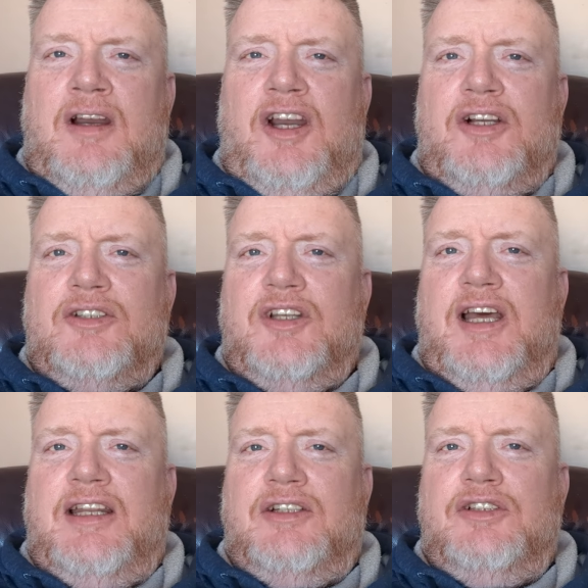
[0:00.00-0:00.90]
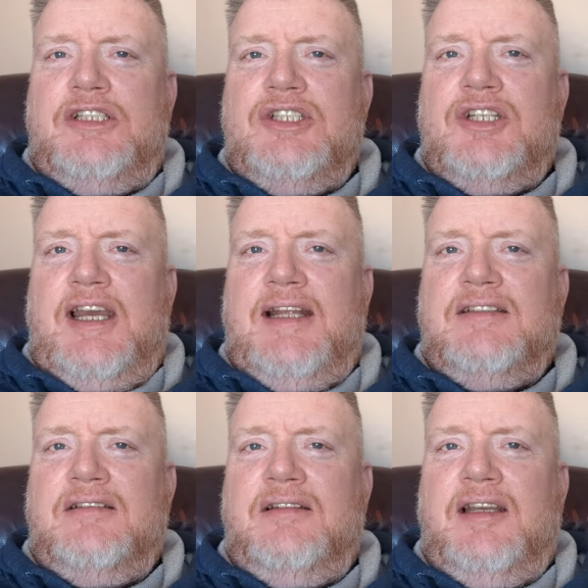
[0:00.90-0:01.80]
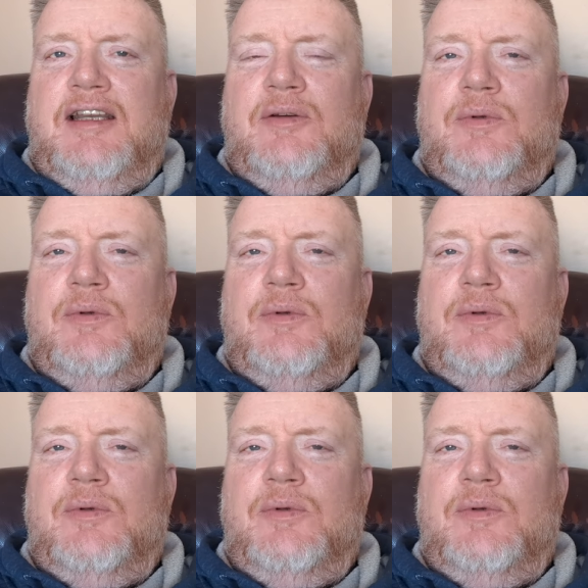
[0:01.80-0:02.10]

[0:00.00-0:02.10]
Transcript: I also had a good chat today